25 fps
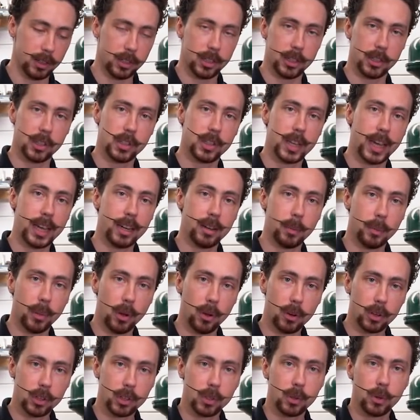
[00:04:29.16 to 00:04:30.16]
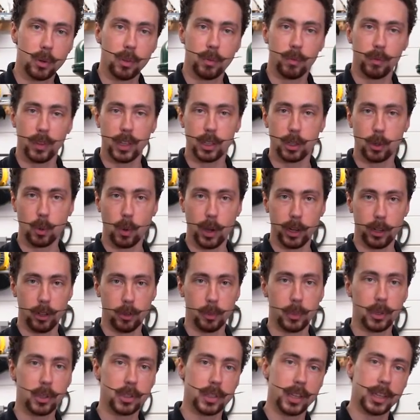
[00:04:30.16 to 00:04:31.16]
a sustainer box. These are quite
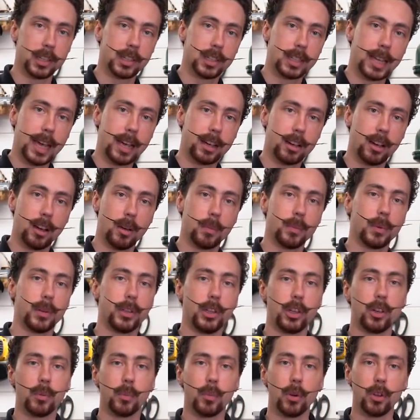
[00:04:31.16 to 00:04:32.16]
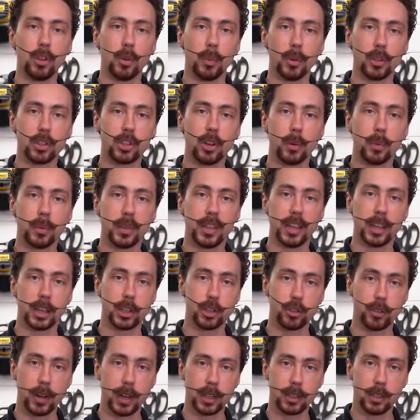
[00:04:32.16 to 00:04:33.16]
good because they stack up and you can put them on top of the
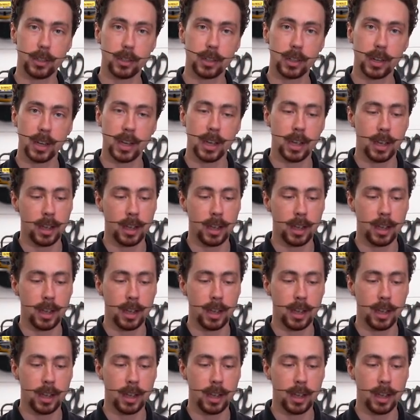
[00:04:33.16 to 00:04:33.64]
extractors.